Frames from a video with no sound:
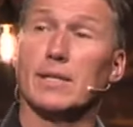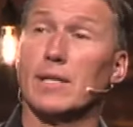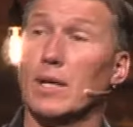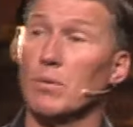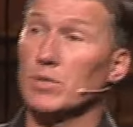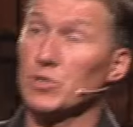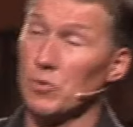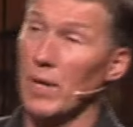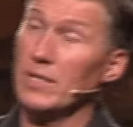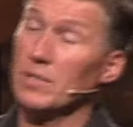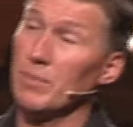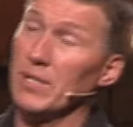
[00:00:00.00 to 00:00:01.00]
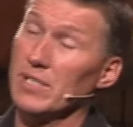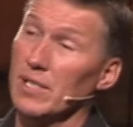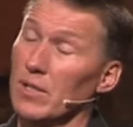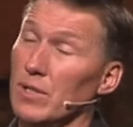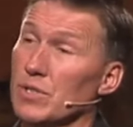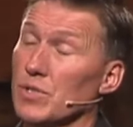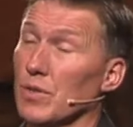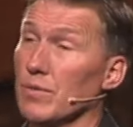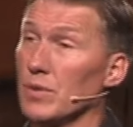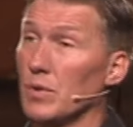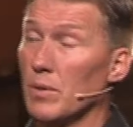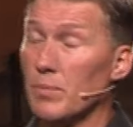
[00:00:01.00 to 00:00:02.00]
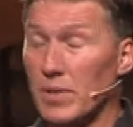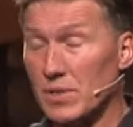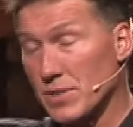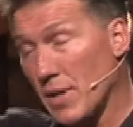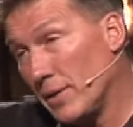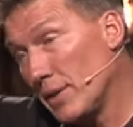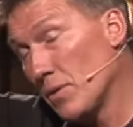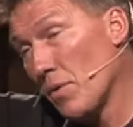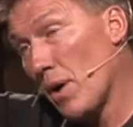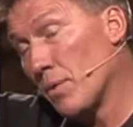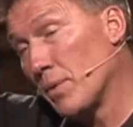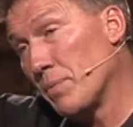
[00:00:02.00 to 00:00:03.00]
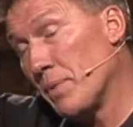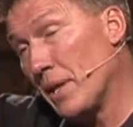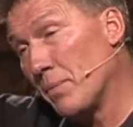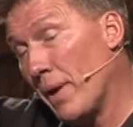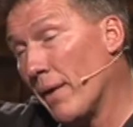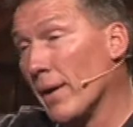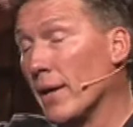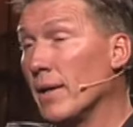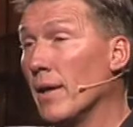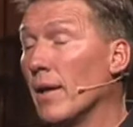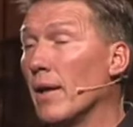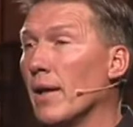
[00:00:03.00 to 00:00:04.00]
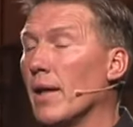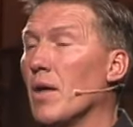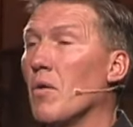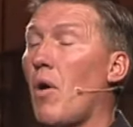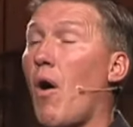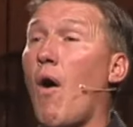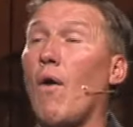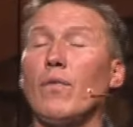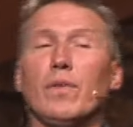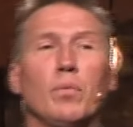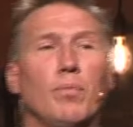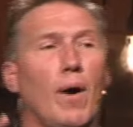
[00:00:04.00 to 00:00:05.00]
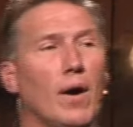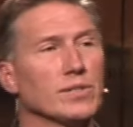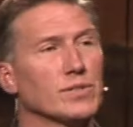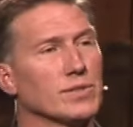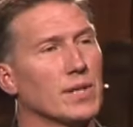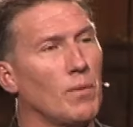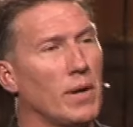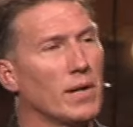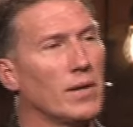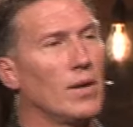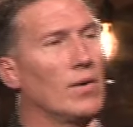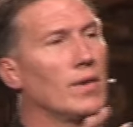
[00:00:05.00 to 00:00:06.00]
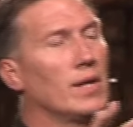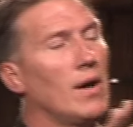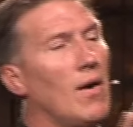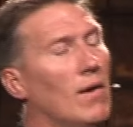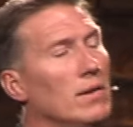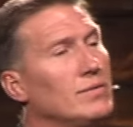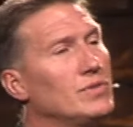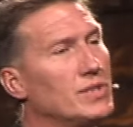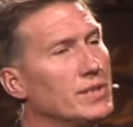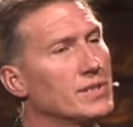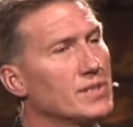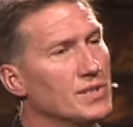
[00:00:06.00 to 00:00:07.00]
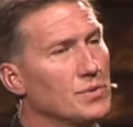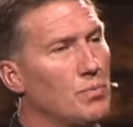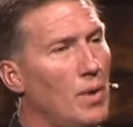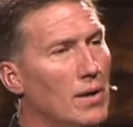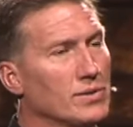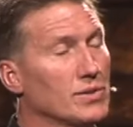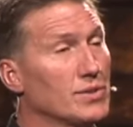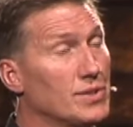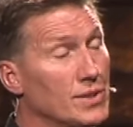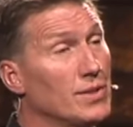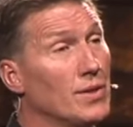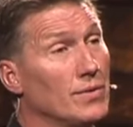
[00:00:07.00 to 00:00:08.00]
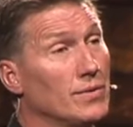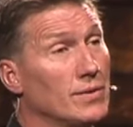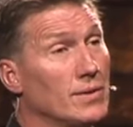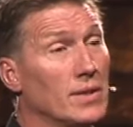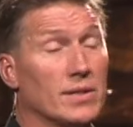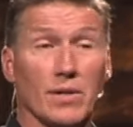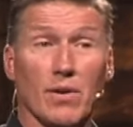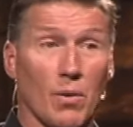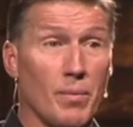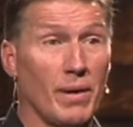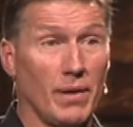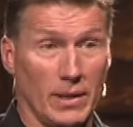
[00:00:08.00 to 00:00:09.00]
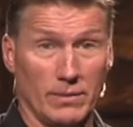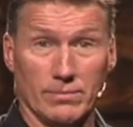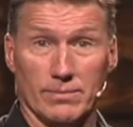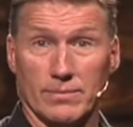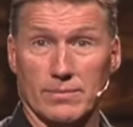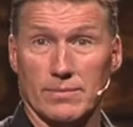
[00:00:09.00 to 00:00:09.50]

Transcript: said that it was great to be single and serve the Lord, but there's nothing wrong with being married. All the apostles, I want you to know that all of Jesus' apostles, do you know that they're all married?